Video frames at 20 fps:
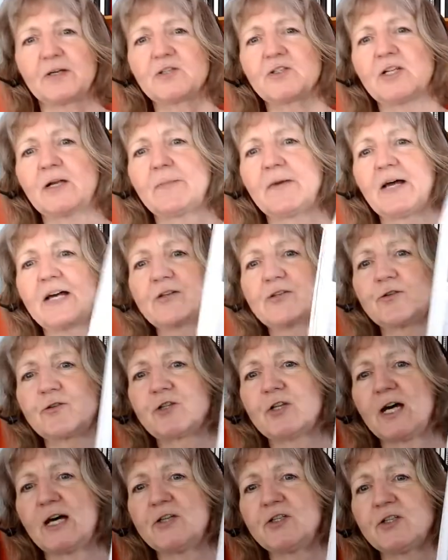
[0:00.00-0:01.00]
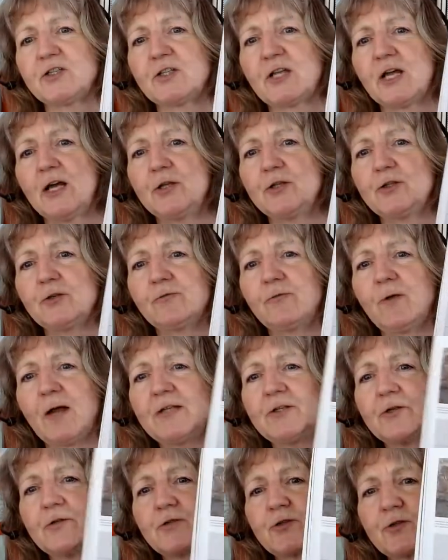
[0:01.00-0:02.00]
exercises to
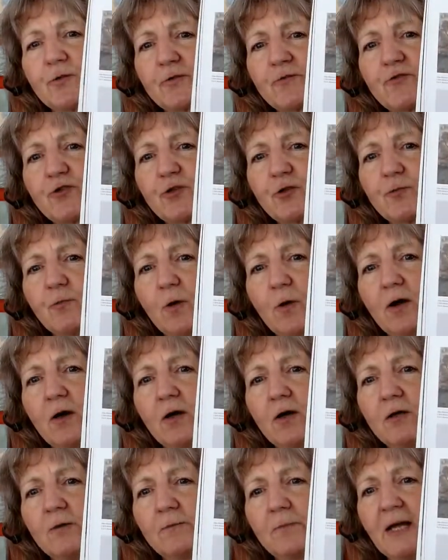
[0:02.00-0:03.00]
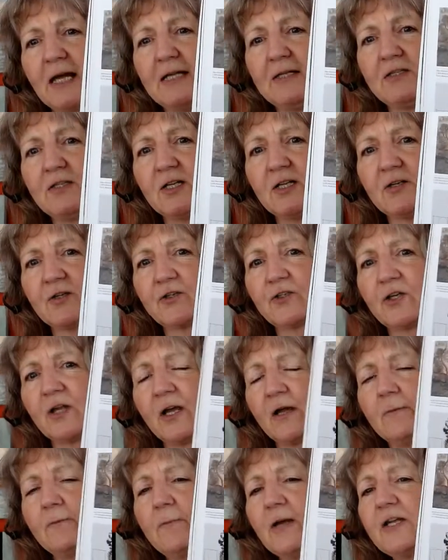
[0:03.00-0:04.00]
render sort of small paintings
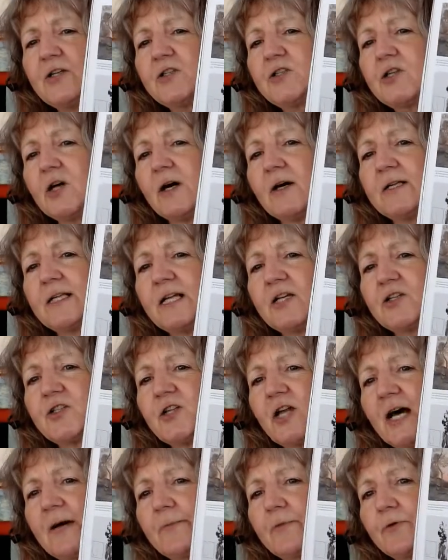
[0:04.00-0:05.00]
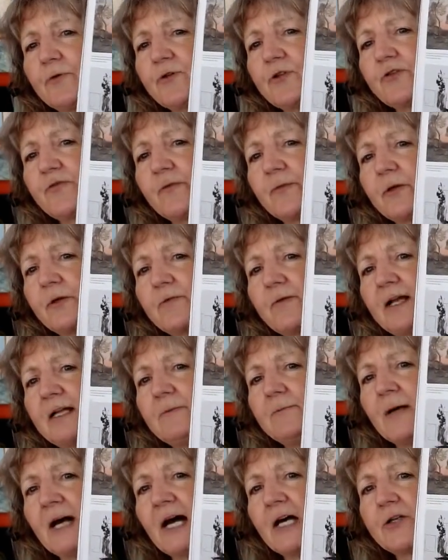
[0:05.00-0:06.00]
based on examples from the great
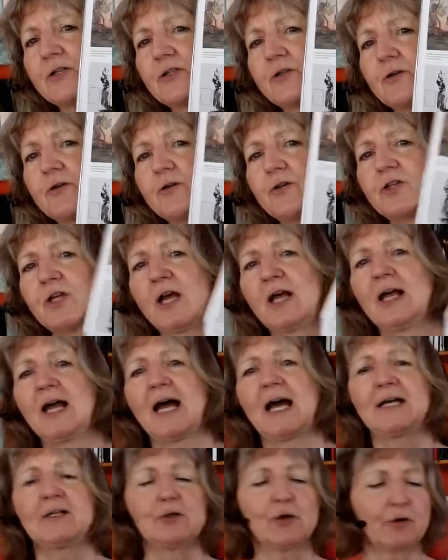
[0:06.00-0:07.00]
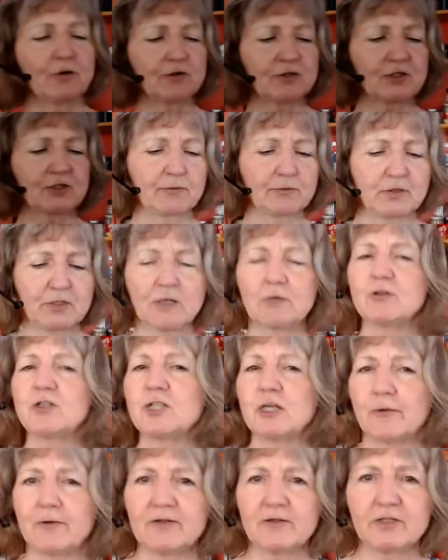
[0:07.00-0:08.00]
masters, and also,
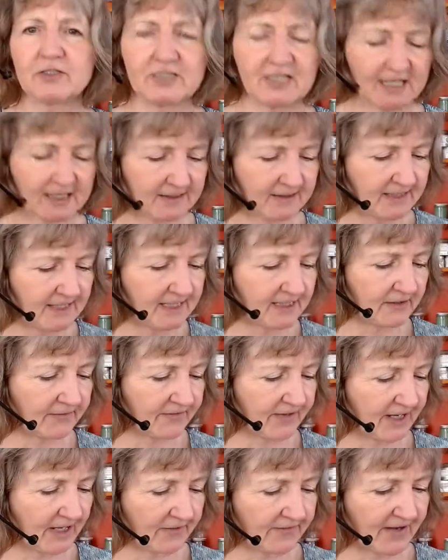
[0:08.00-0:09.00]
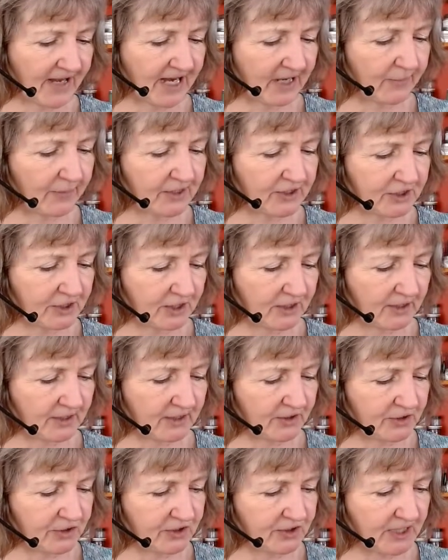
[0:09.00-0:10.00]
showing the technique of how each
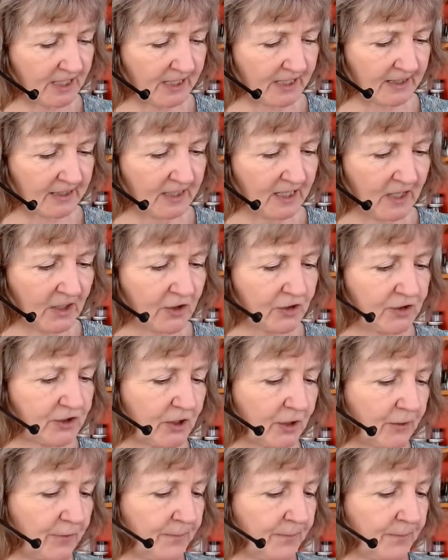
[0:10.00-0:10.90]
is done. So